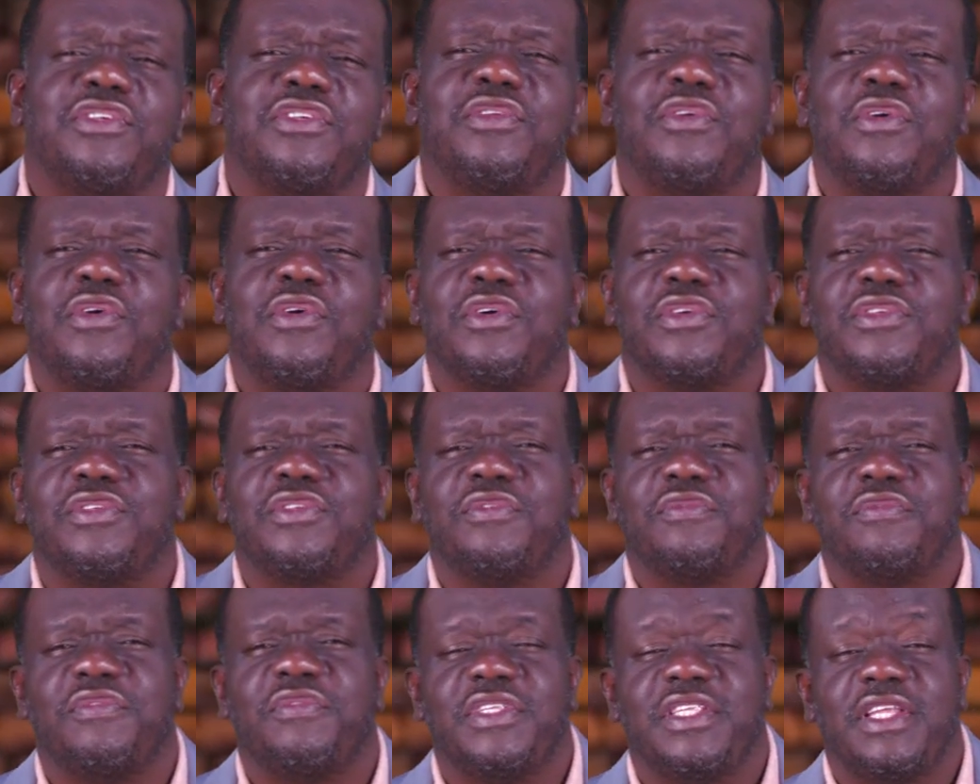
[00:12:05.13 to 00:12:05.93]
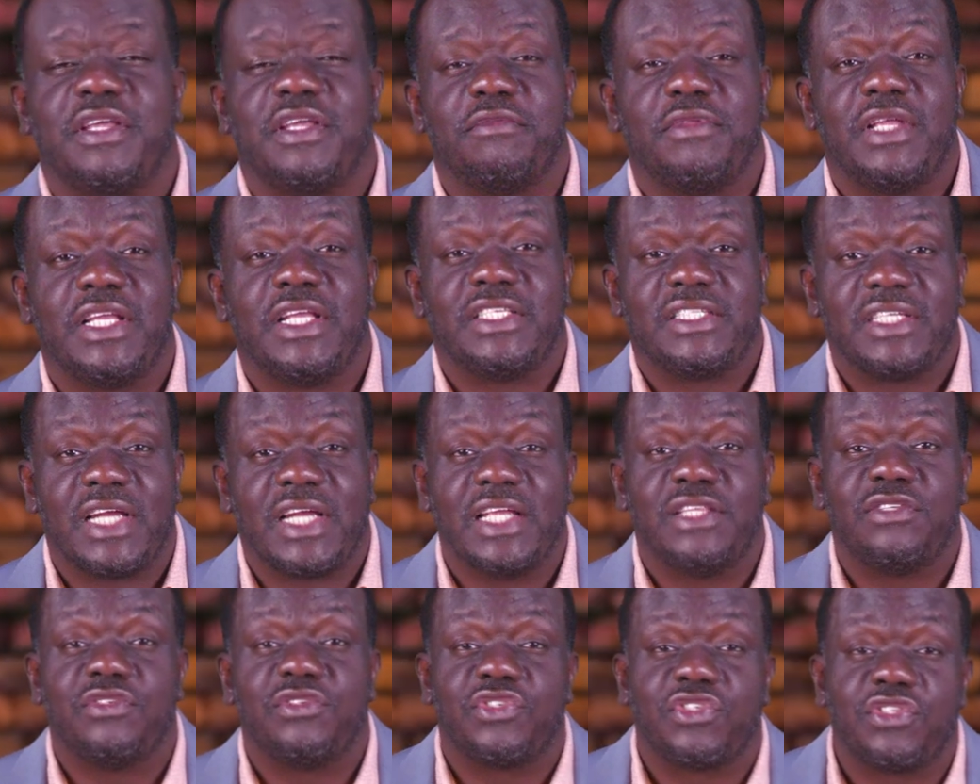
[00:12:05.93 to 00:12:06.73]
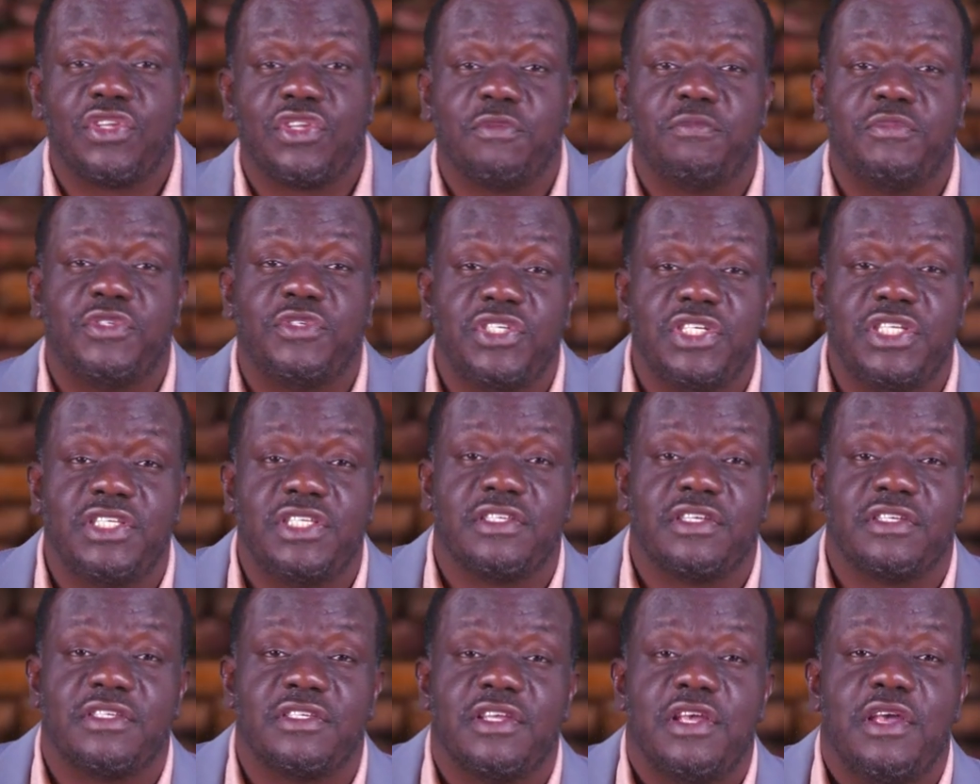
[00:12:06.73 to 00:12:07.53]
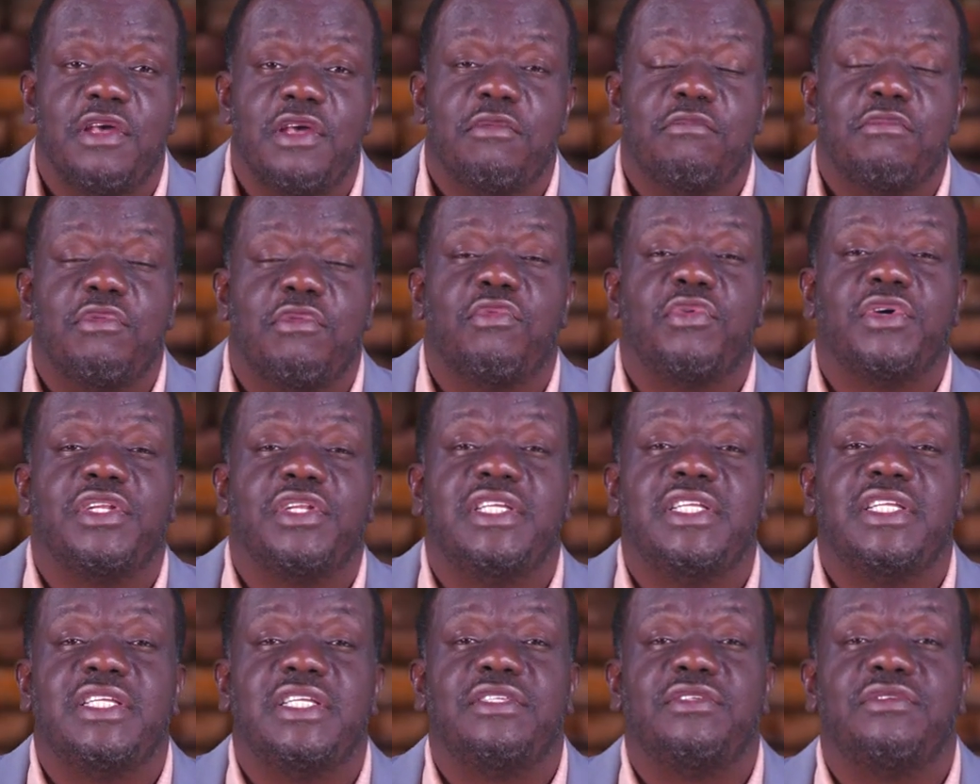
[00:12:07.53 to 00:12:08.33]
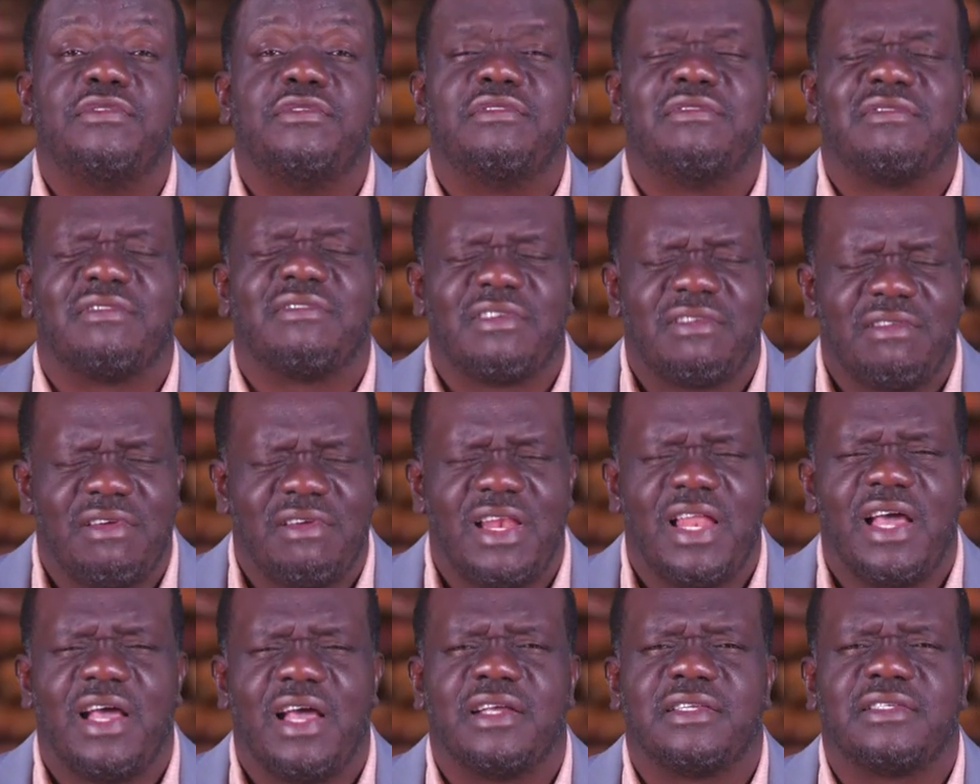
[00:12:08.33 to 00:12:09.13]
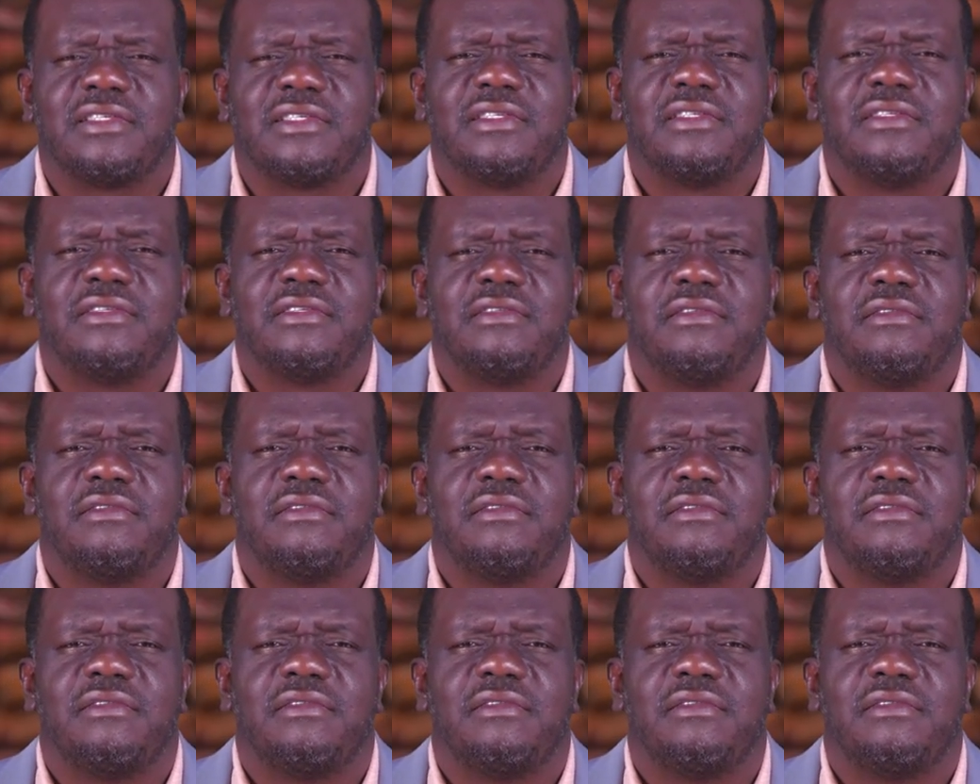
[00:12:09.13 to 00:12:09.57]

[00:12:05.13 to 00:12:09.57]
it's going to cost to feed them? They tried to stop Jesus. But what did he do? Relax.